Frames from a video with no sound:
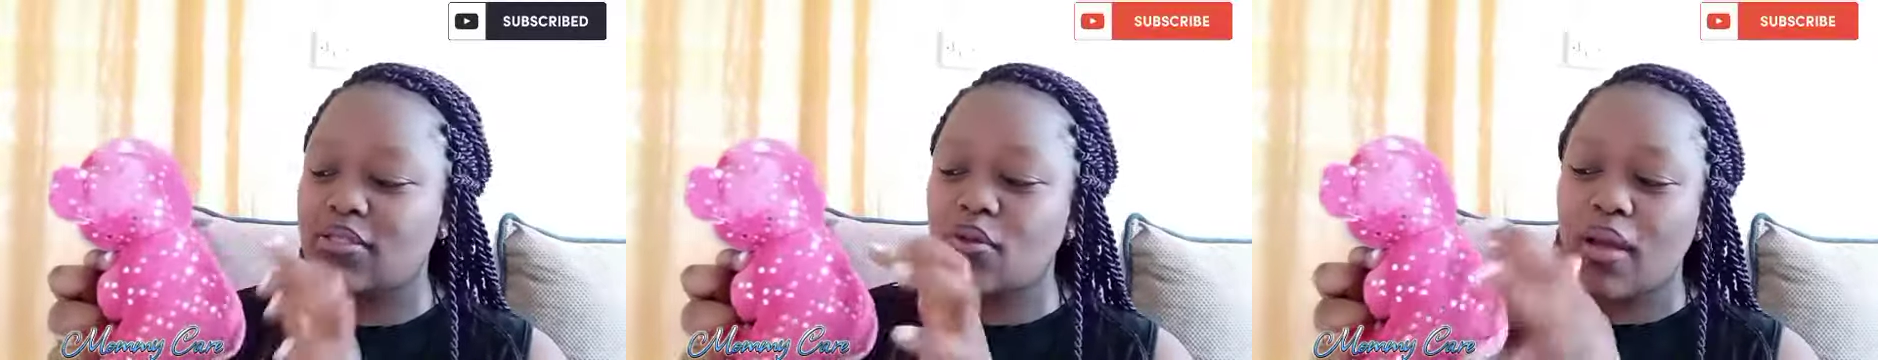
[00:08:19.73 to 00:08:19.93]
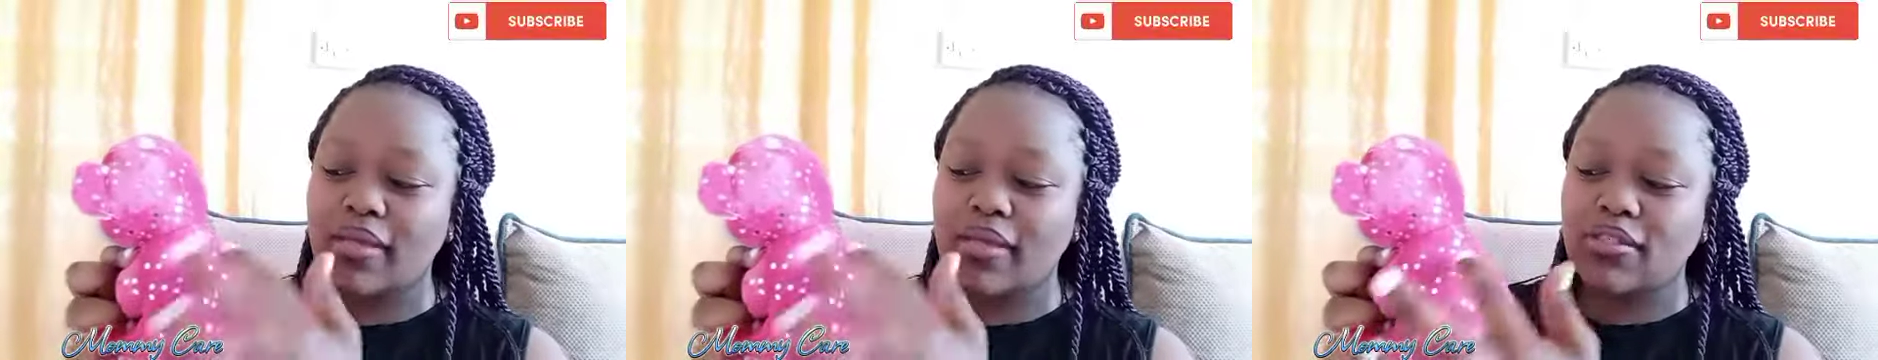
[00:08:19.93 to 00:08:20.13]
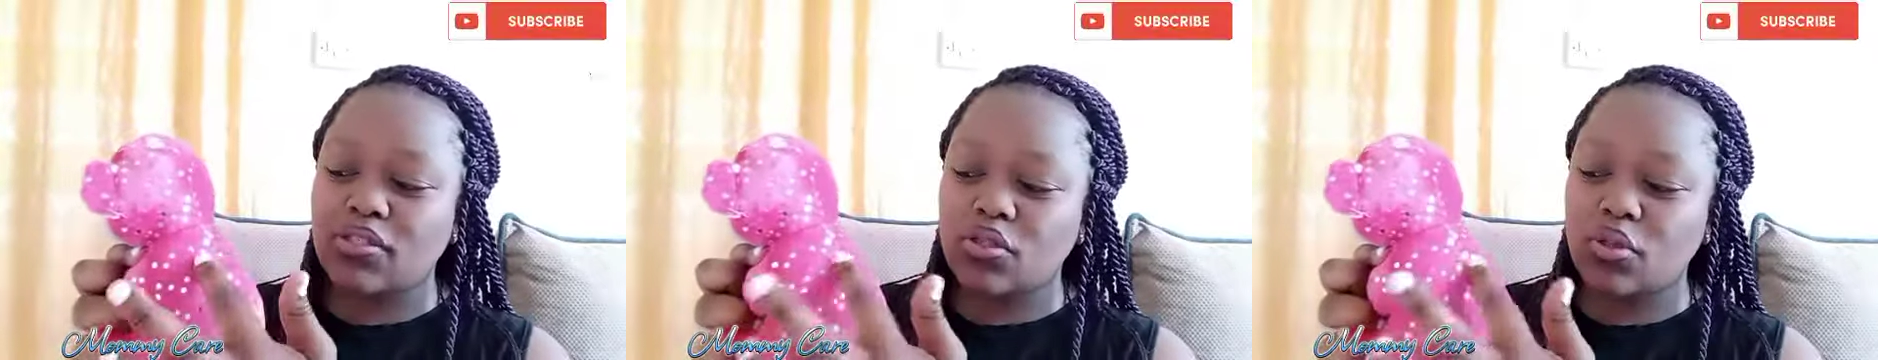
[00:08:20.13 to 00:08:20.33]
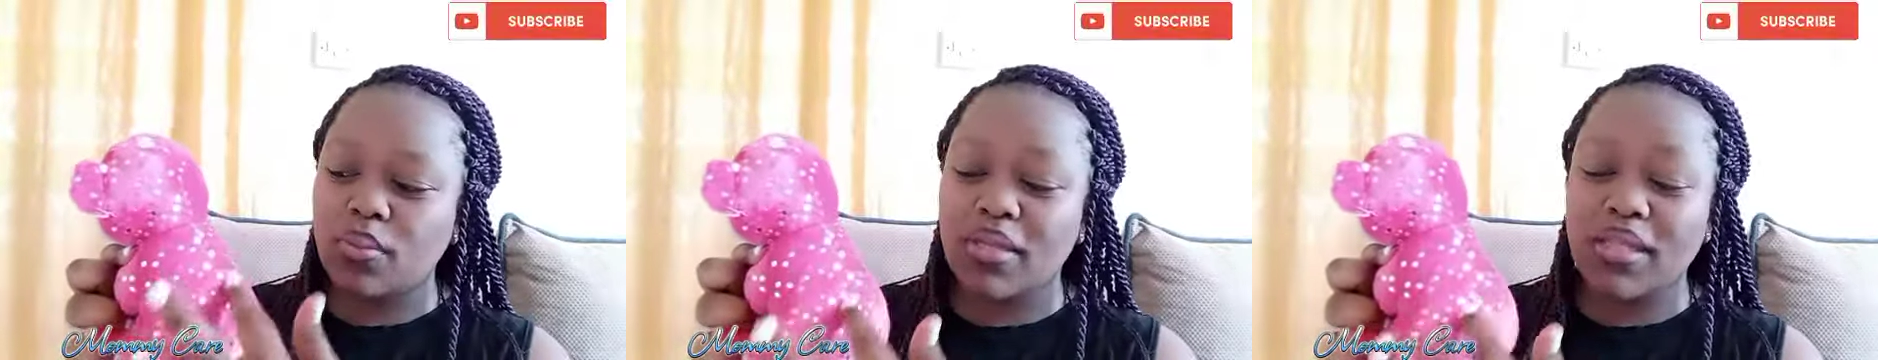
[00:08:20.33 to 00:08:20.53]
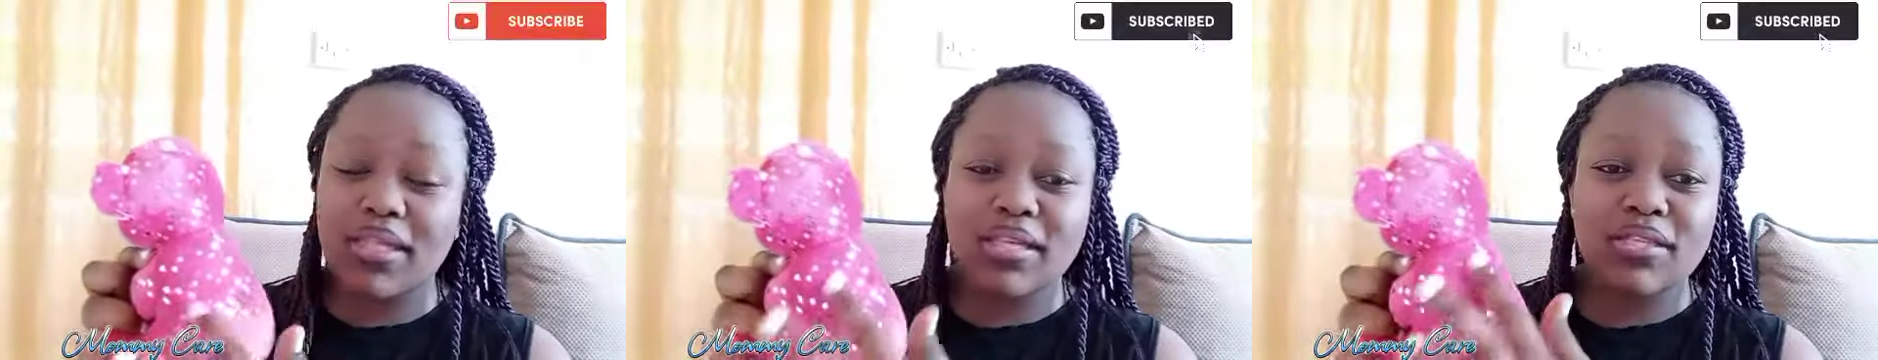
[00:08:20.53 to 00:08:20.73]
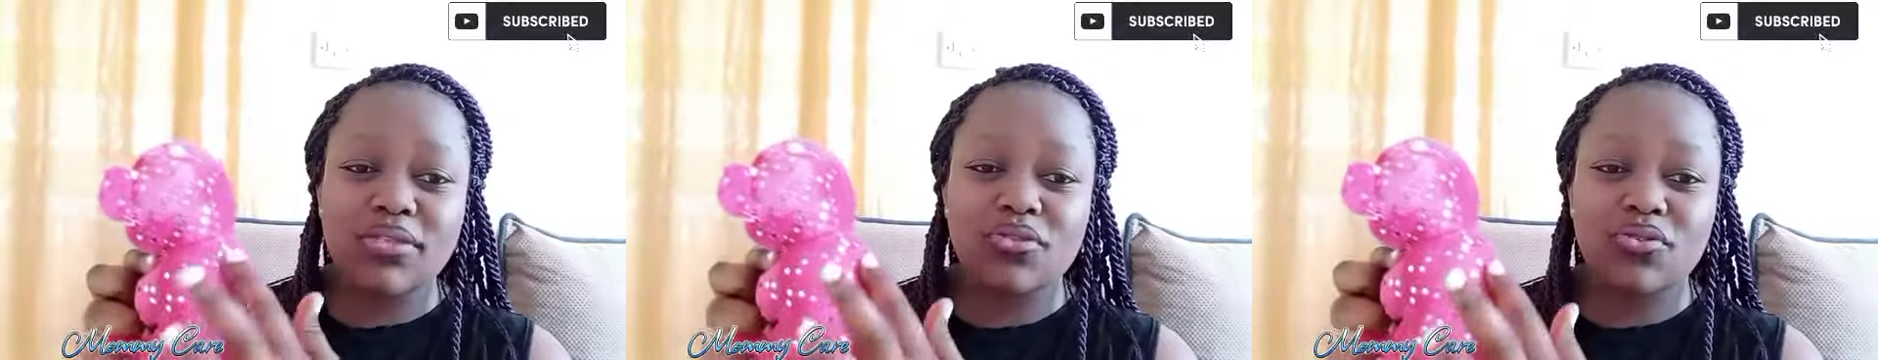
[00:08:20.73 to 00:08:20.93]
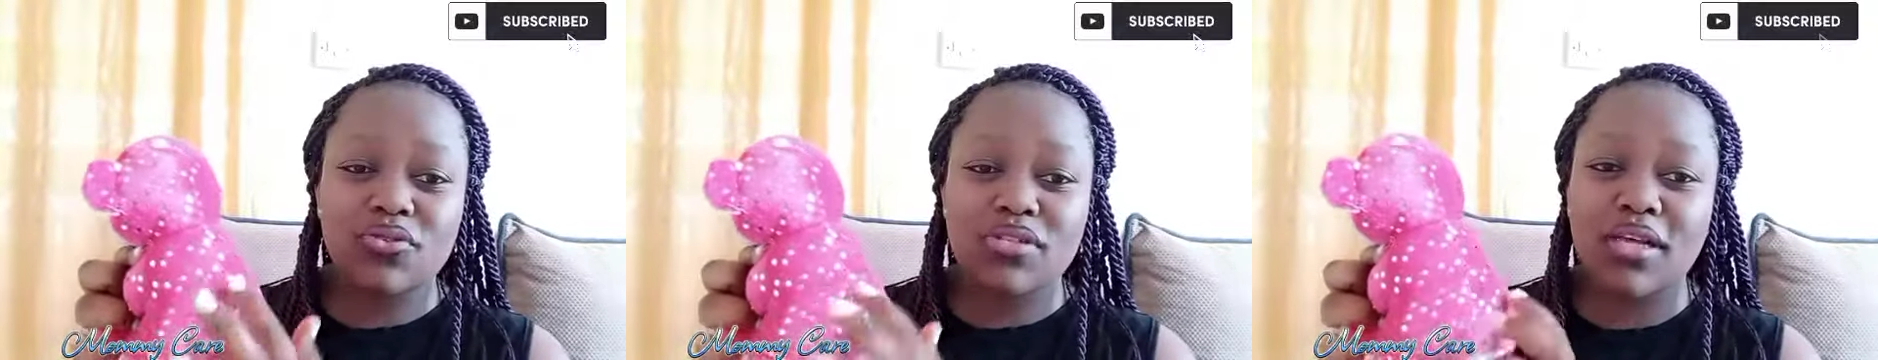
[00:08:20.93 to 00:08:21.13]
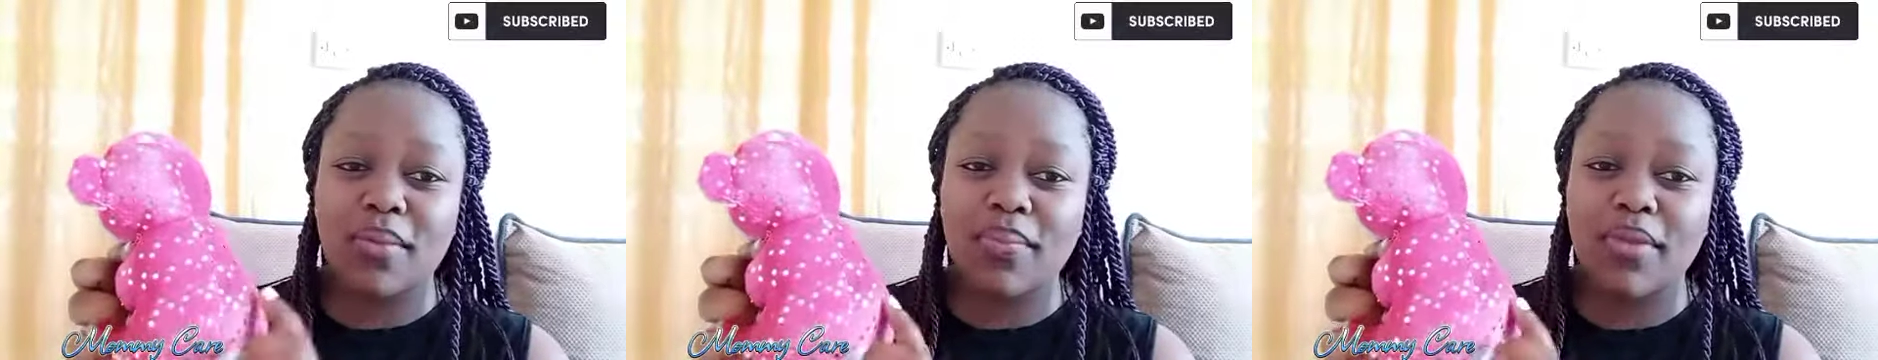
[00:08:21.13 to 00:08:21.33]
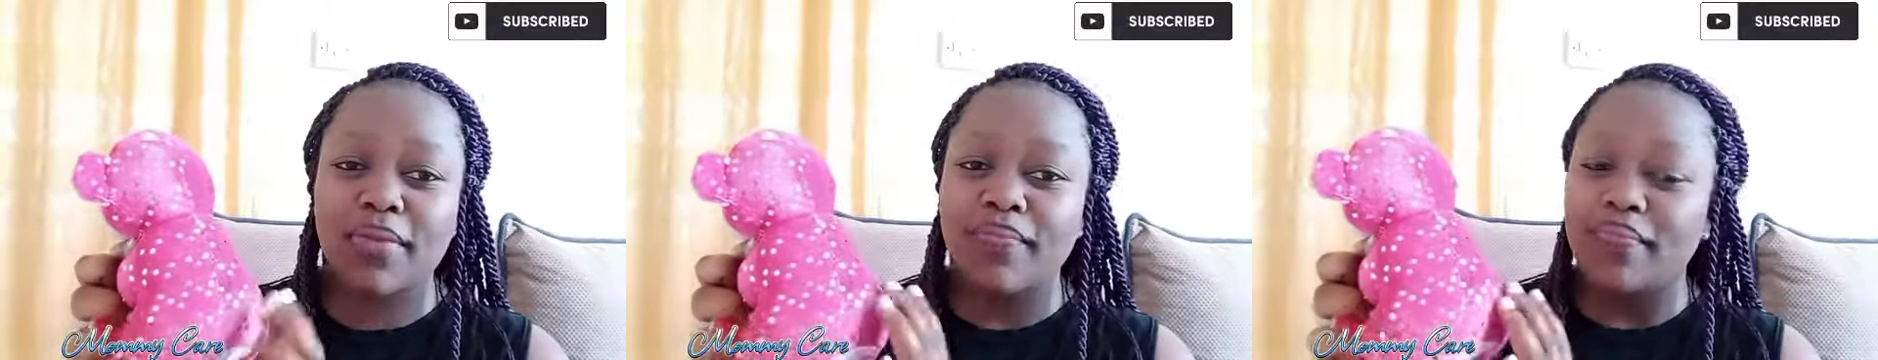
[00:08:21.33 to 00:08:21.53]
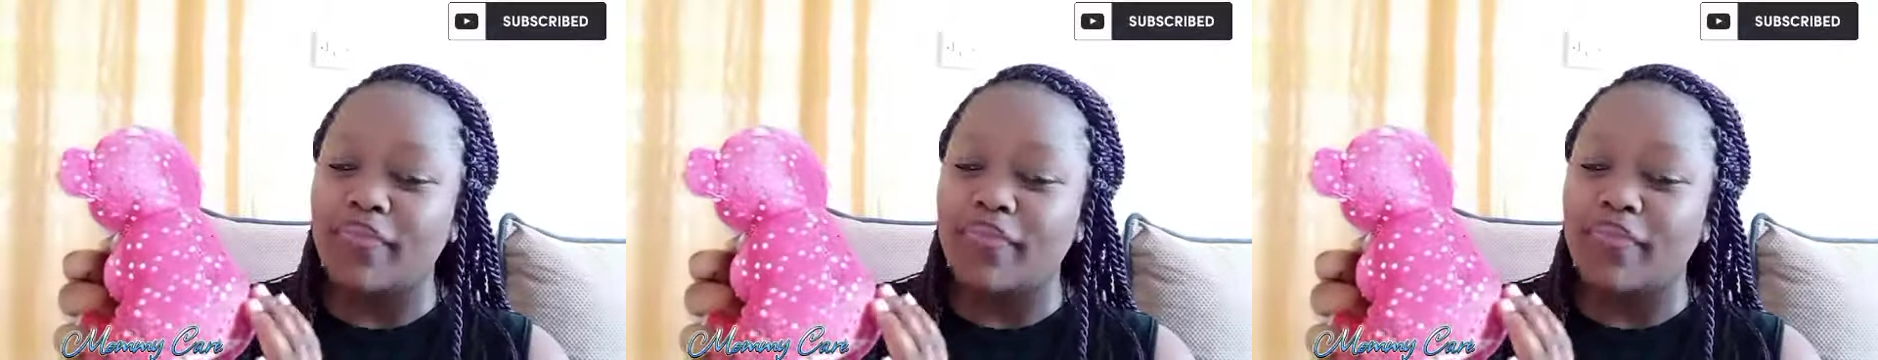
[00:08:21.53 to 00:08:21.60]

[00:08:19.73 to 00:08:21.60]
So assuming this is your tummy,